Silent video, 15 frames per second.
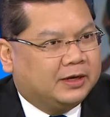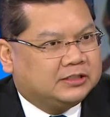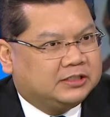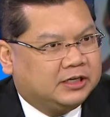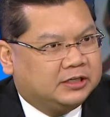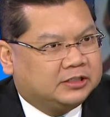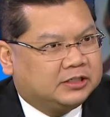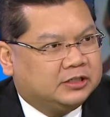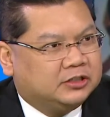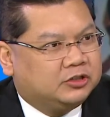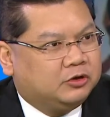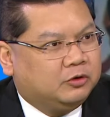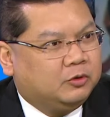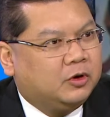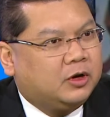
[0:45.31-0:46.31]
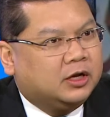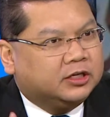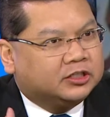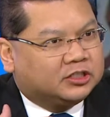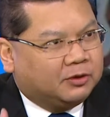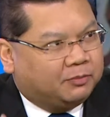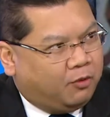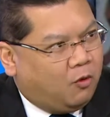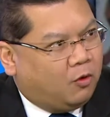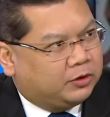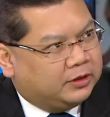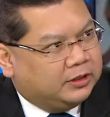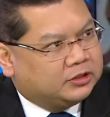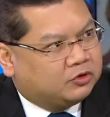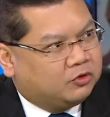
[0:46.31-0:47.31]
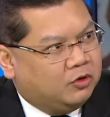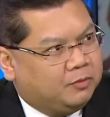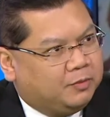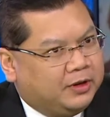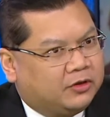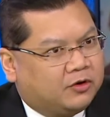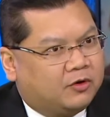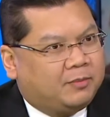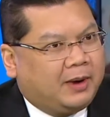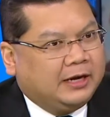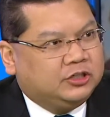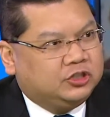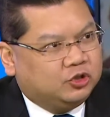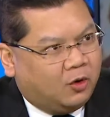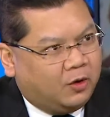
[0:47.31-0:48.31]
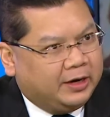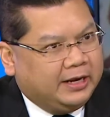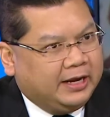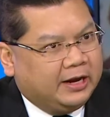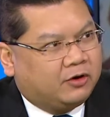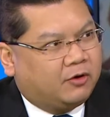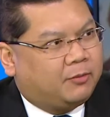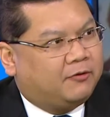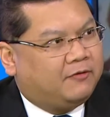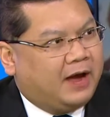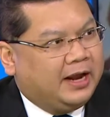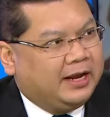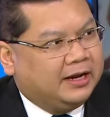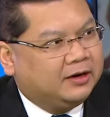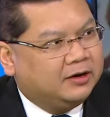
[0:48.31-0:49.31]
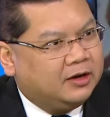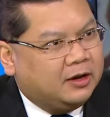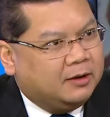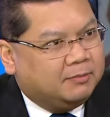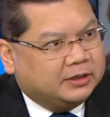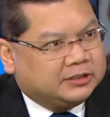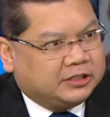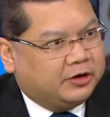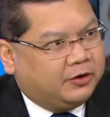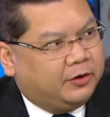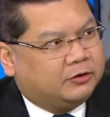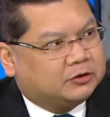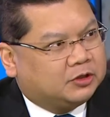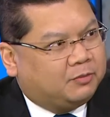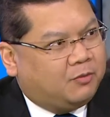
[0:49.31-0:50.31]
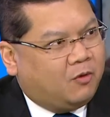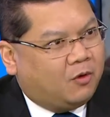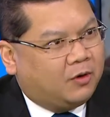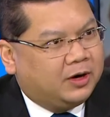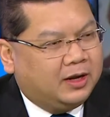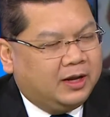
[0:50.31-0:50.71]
citizens who support this group either by joining it or providing it material support.